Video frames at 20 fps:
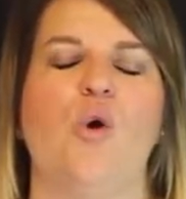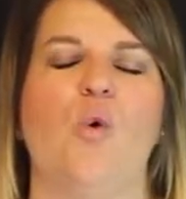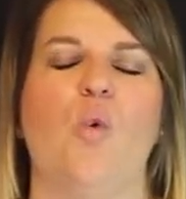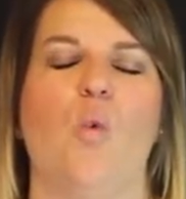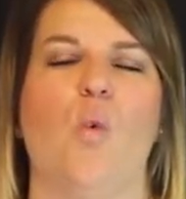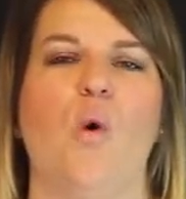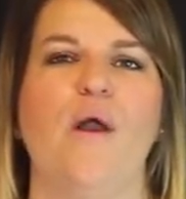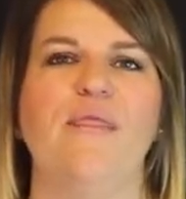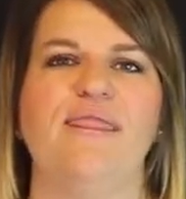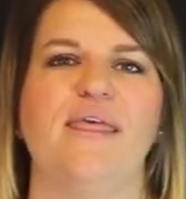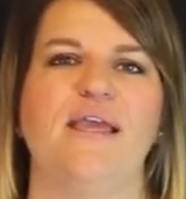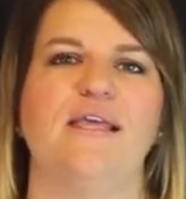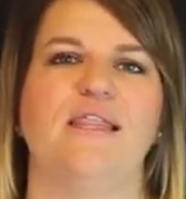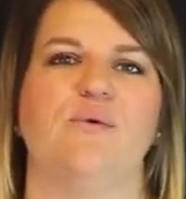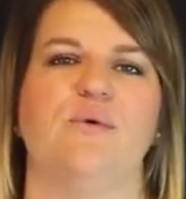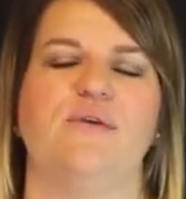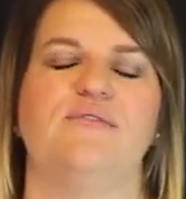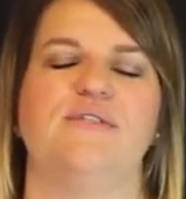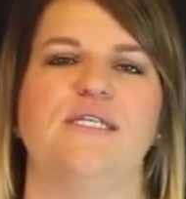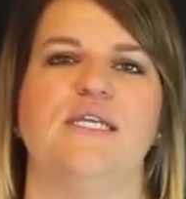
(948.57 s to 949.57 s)
One thing that
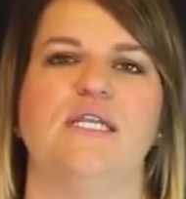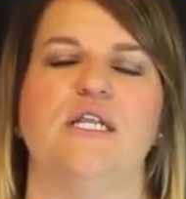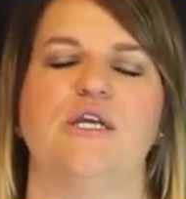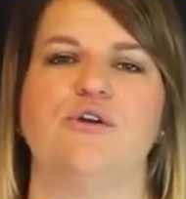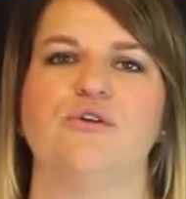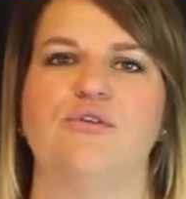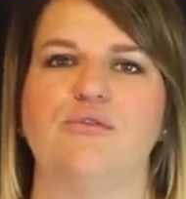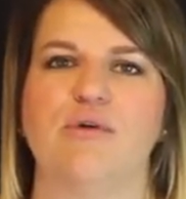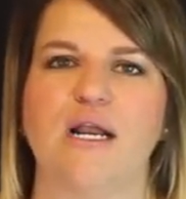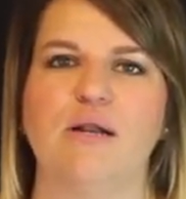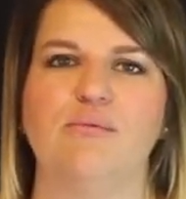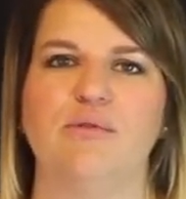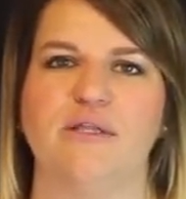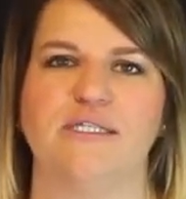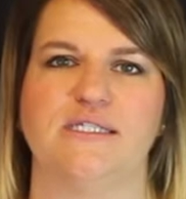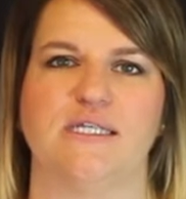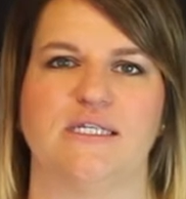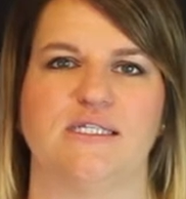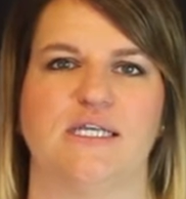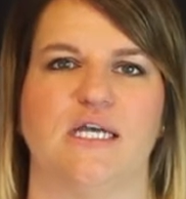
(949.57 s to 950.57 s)
we've seen incredibly
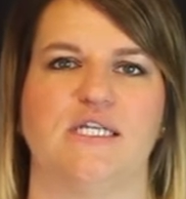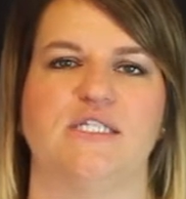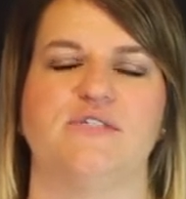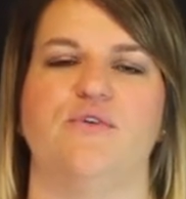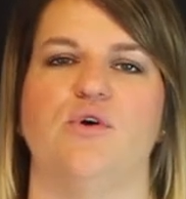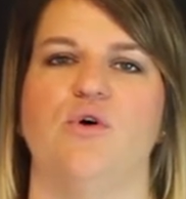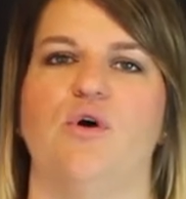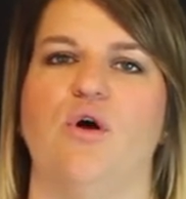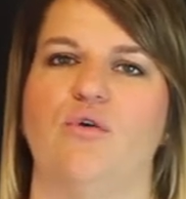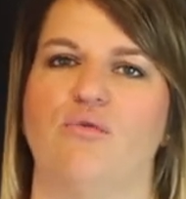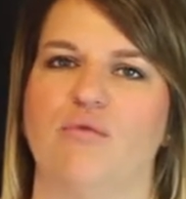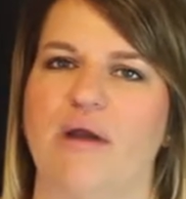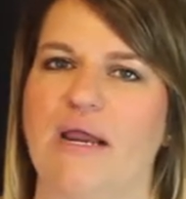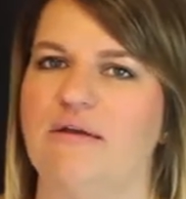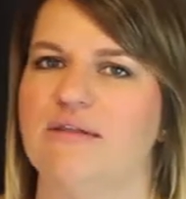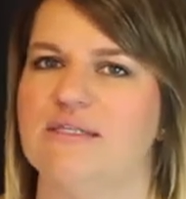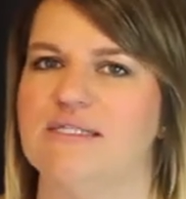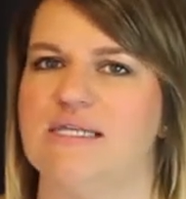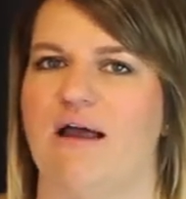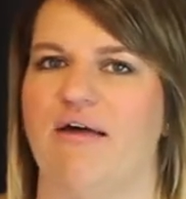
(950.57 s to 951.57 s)
successful
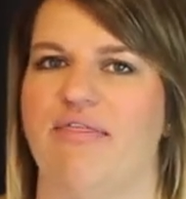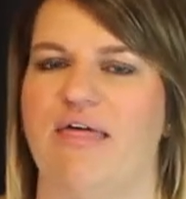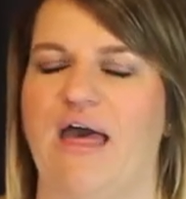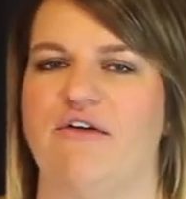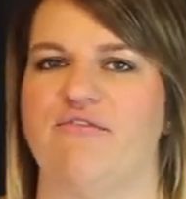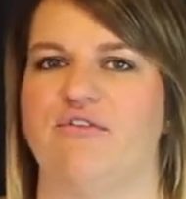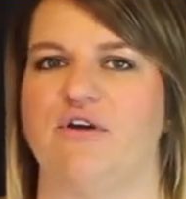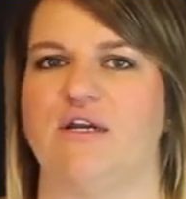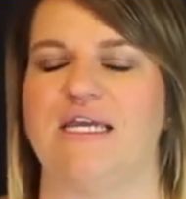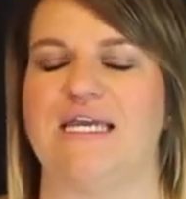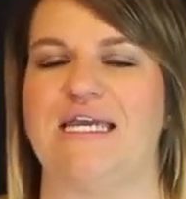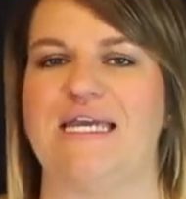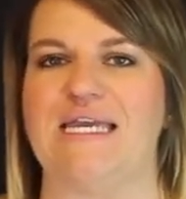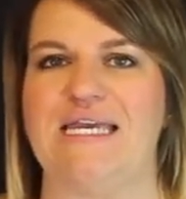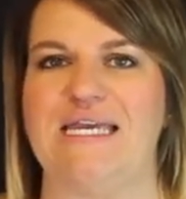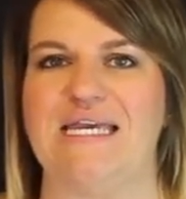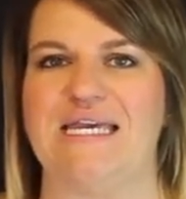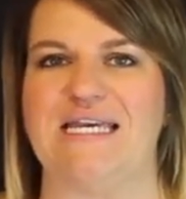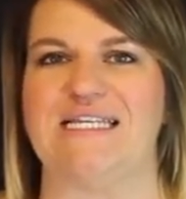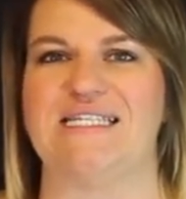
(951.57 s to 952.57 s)
around South Africa
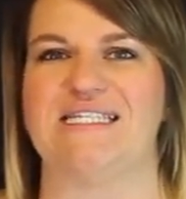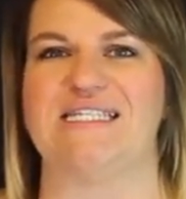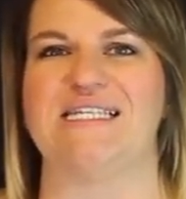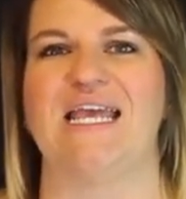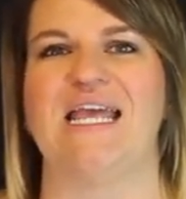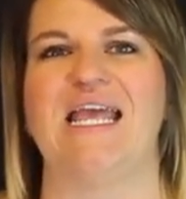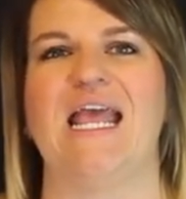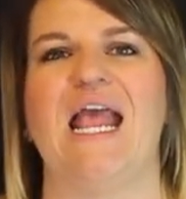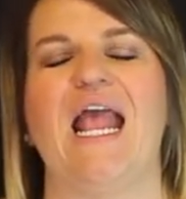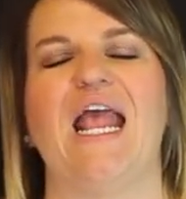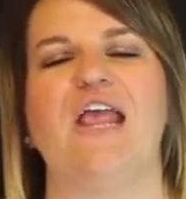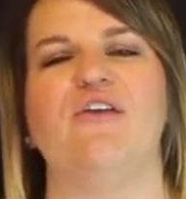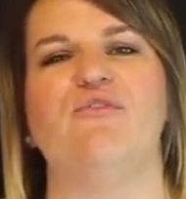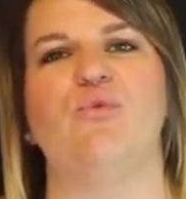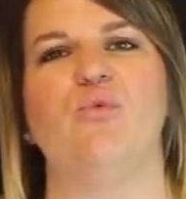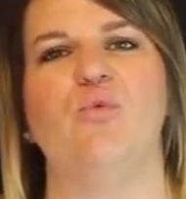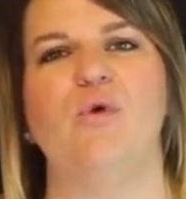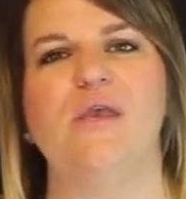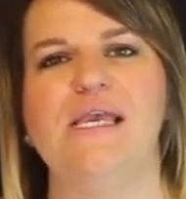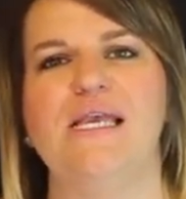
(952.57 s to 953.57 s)
is if
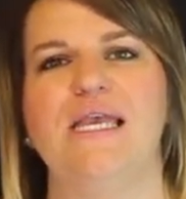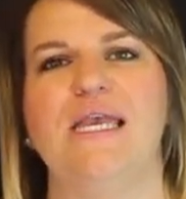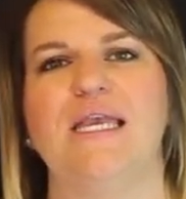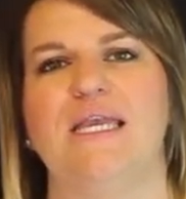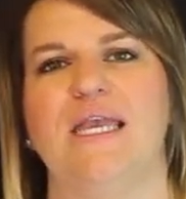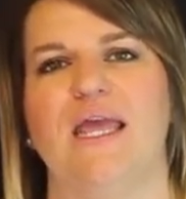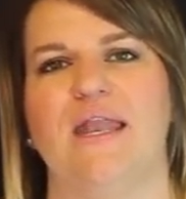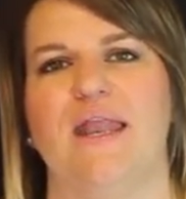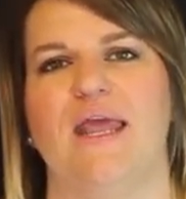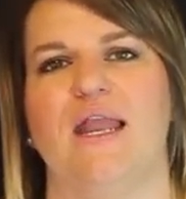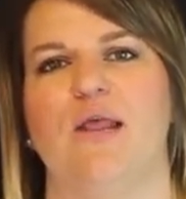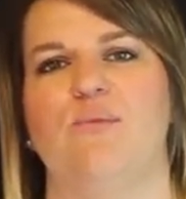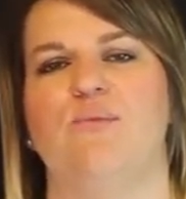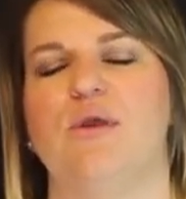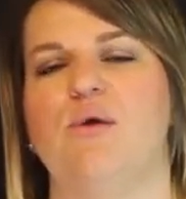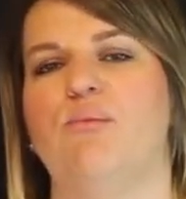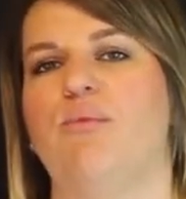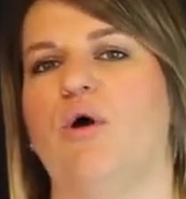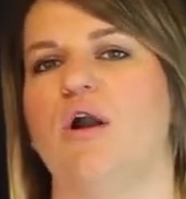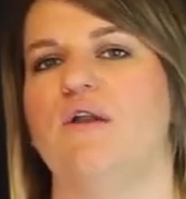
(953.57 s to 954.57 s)
we can get in and
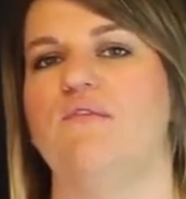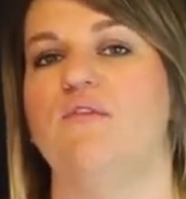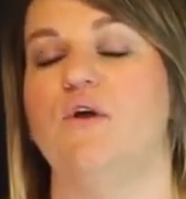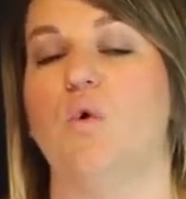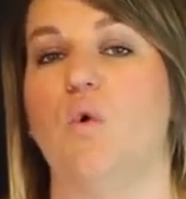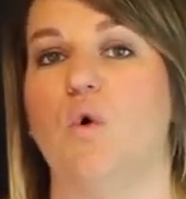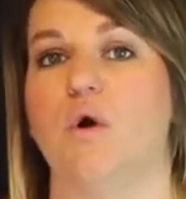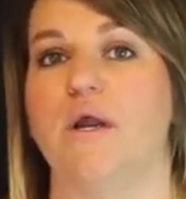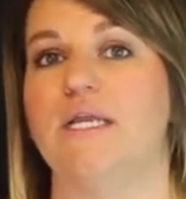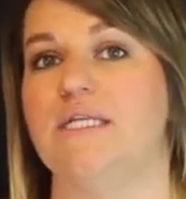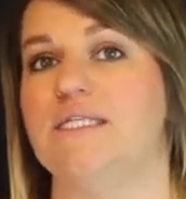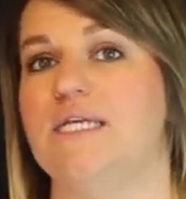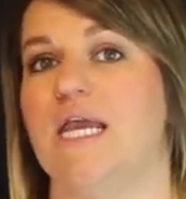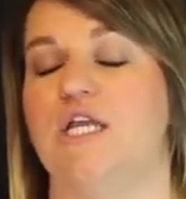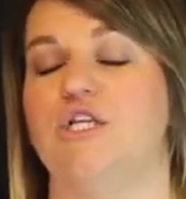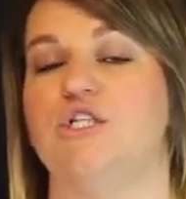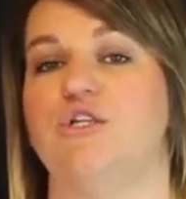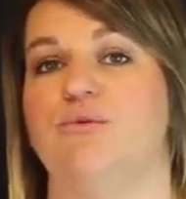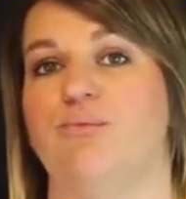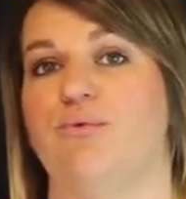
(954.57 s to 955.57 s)
be a part of the
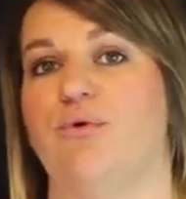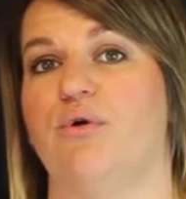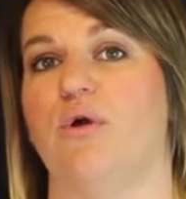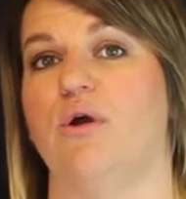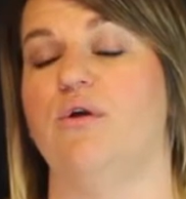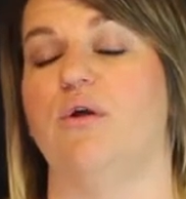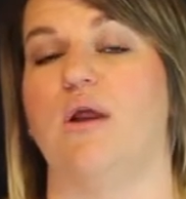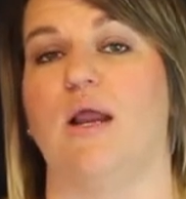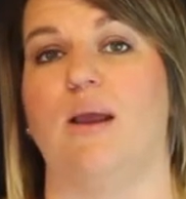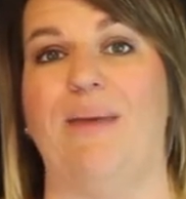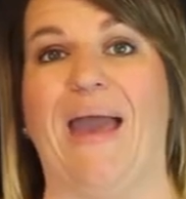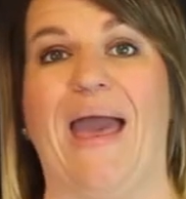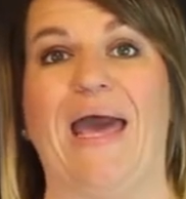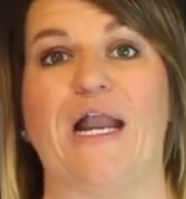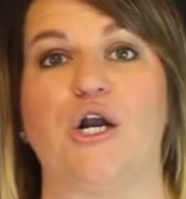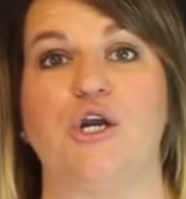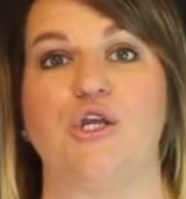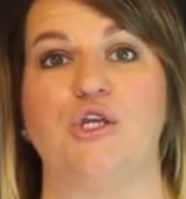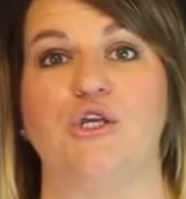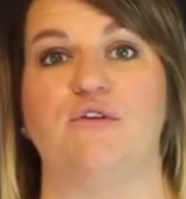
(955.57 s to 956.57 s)
orientation program at
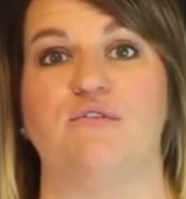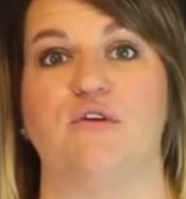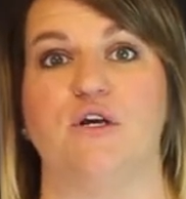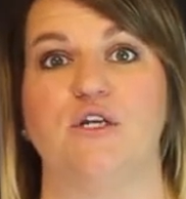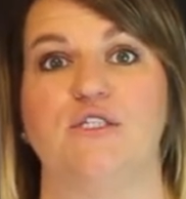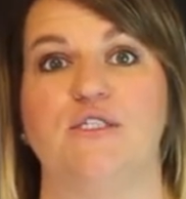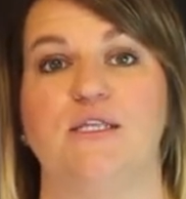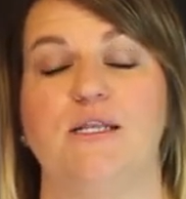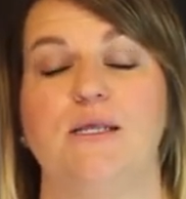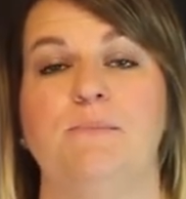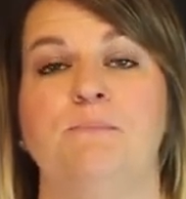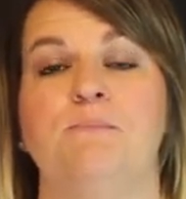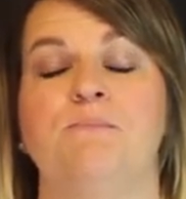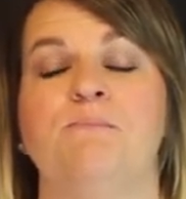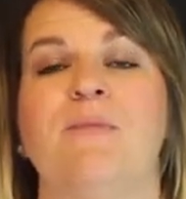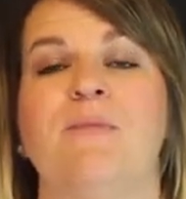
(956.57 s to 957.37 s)
our university,